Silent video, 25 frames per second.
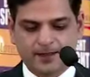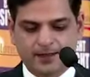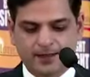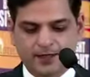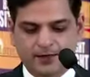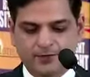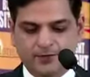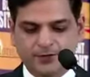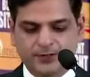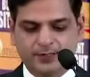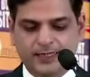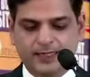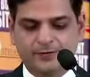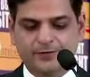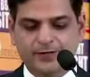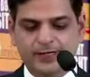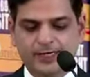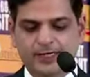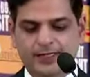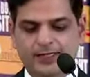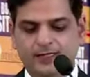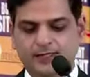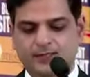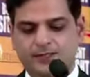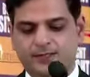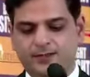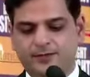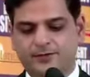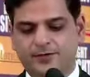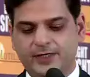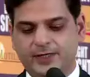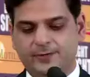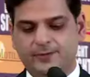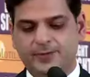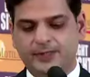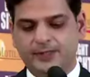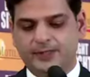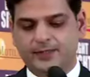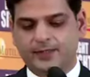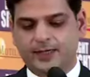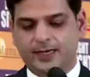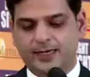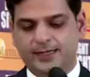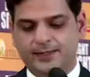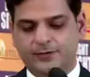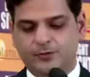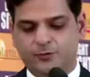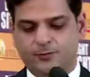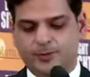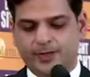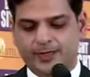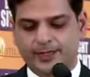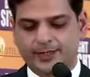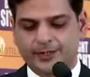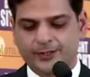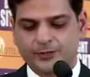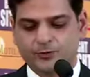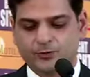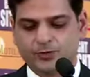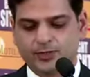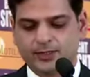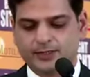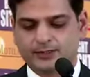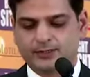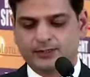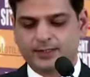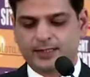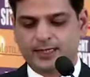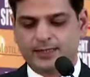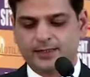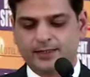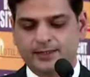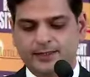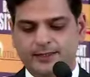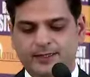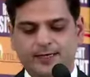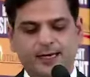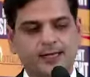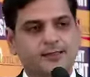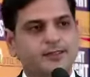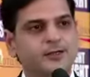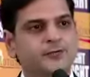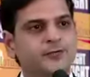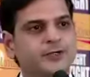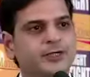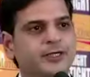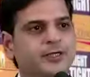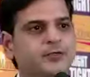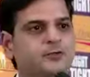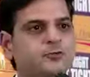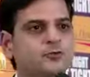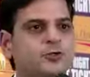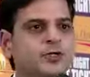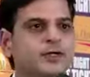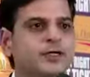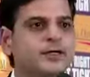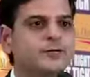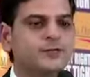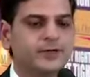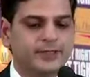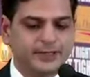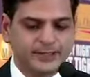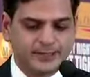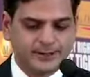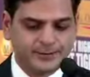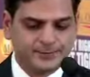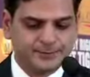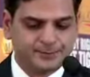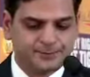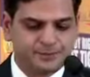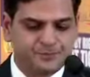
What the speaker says: With every edition, we have been trying to bring newness and interactivity to the event,